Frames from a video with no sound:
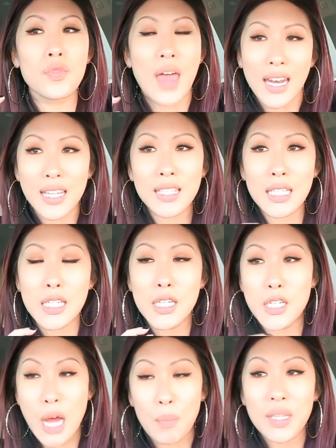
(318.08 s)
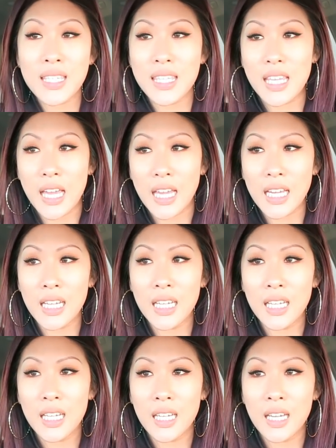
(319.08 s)
that is the dumbest thing
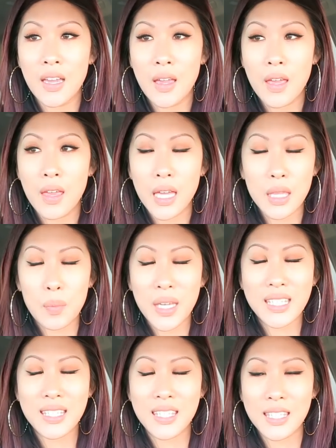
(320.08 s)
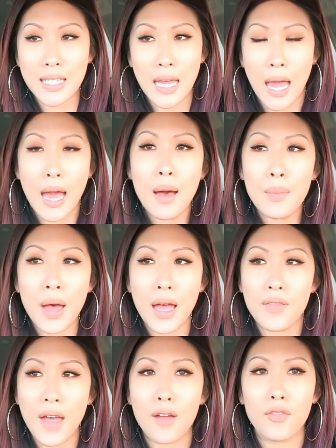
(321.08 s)
like the biggest scam
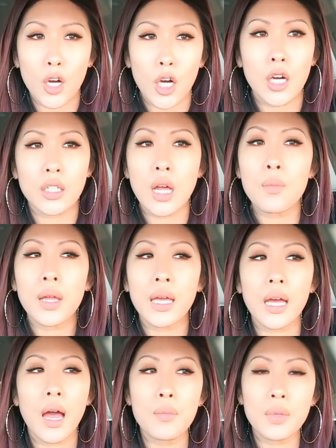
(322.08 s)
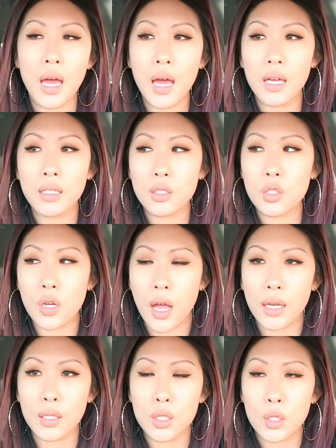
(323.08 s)
I've ever heard. I'm like, I'm not
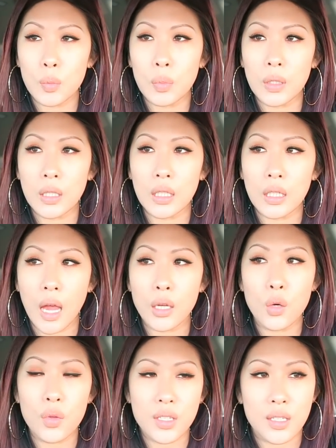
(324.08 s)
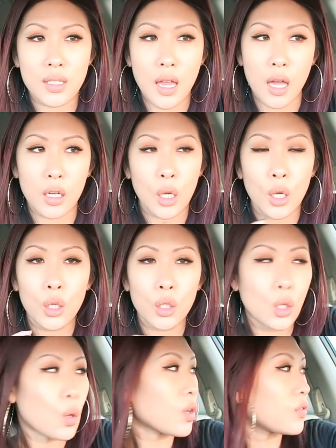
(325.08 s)
trying to be, I know this is not
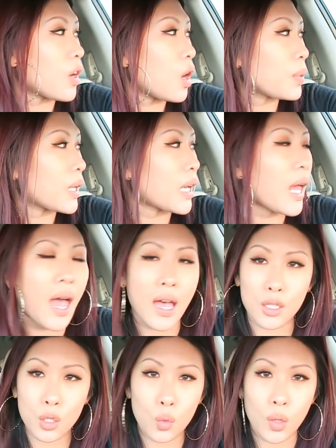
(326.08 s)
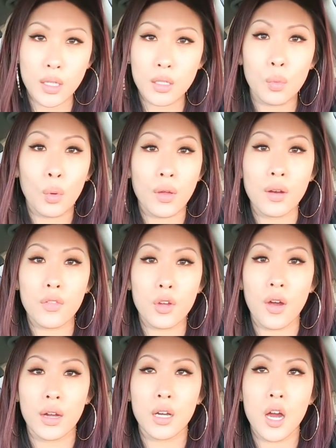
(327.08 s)
your fault, but can I ask you what is the point of the
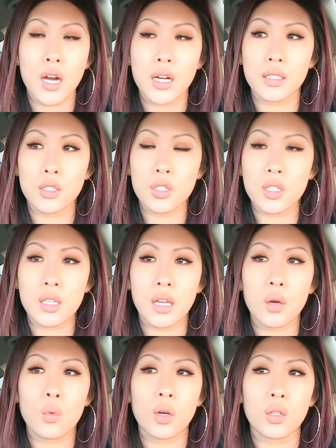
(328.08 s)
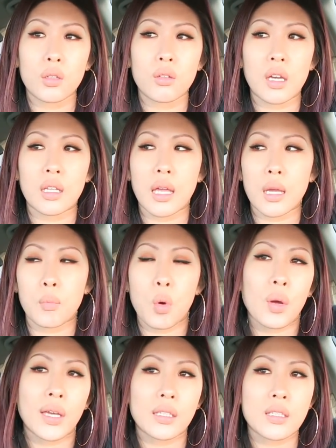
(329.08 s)
credit card? She's like, well, you get like
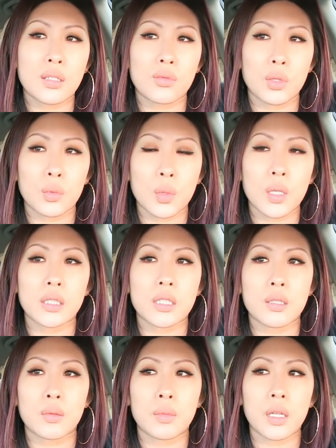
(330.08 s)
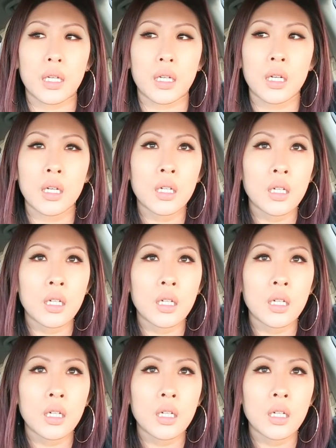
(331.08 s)
points and rewards. And I'm like,